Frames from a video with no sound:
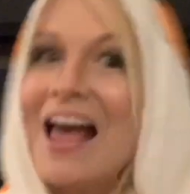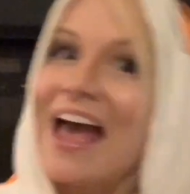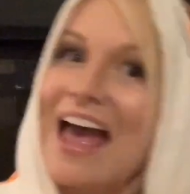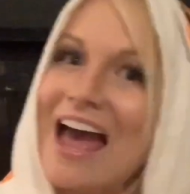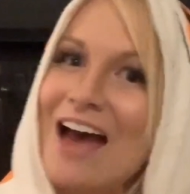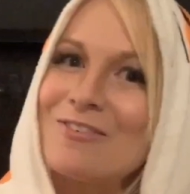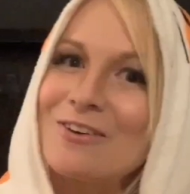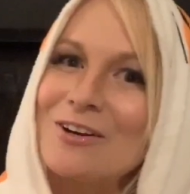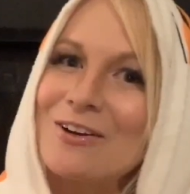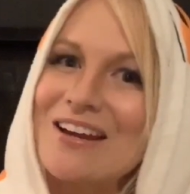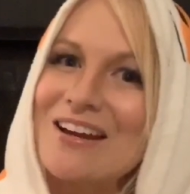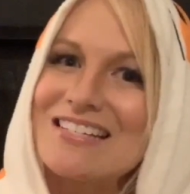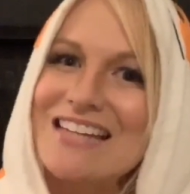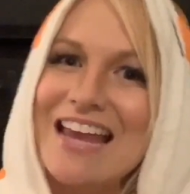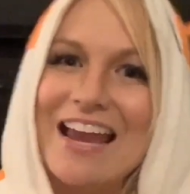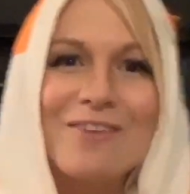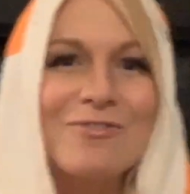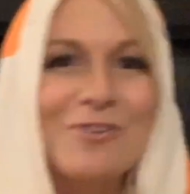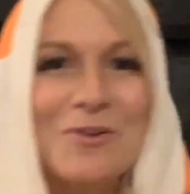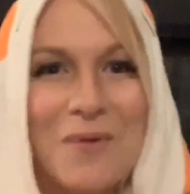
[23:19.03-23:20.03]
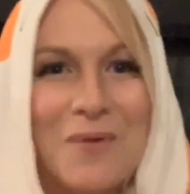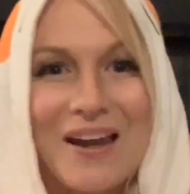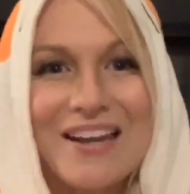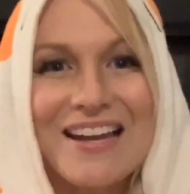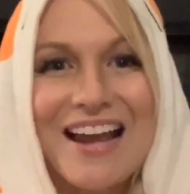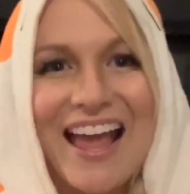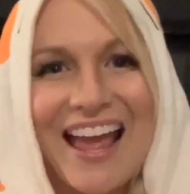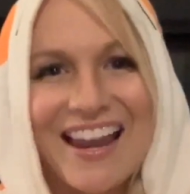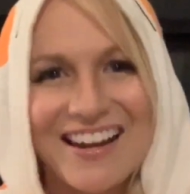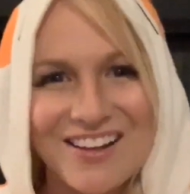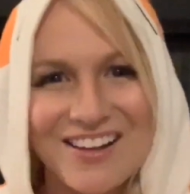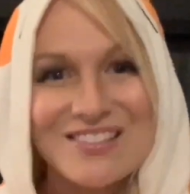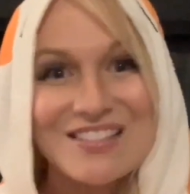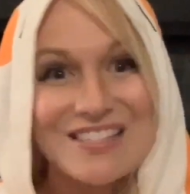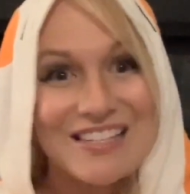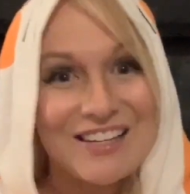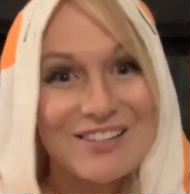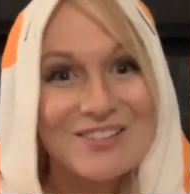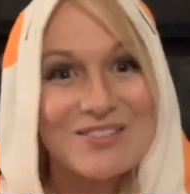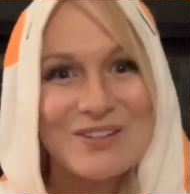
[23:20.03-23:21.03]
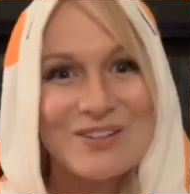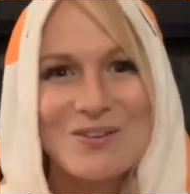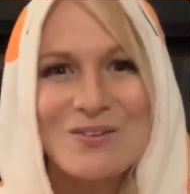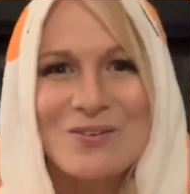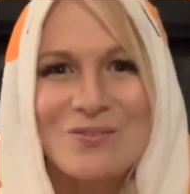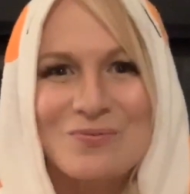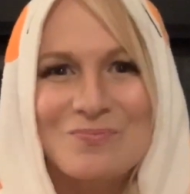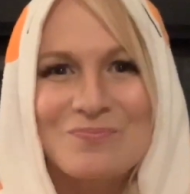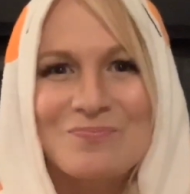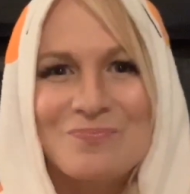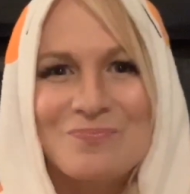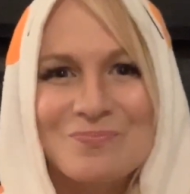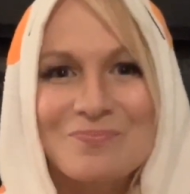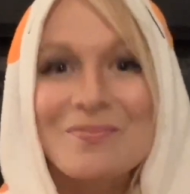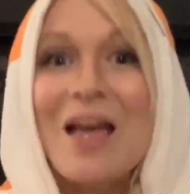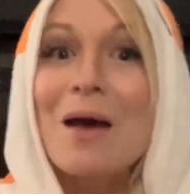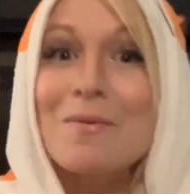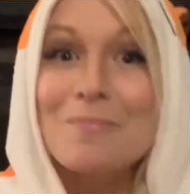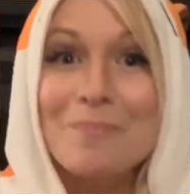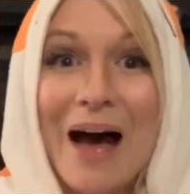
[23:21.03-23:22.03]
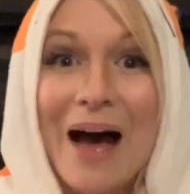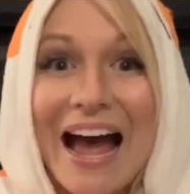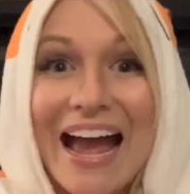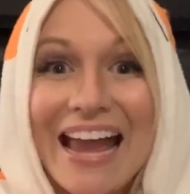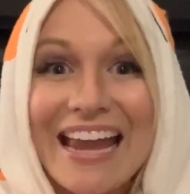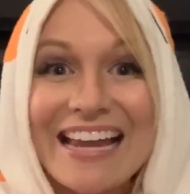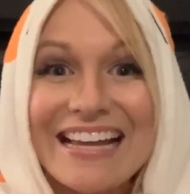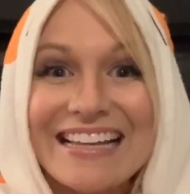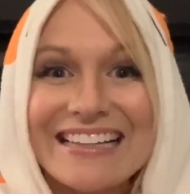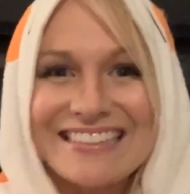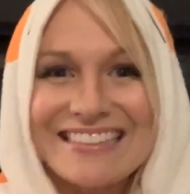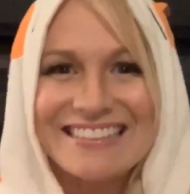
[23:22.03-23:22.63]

Have a great day, everyone, and I'll see you soon. Bye.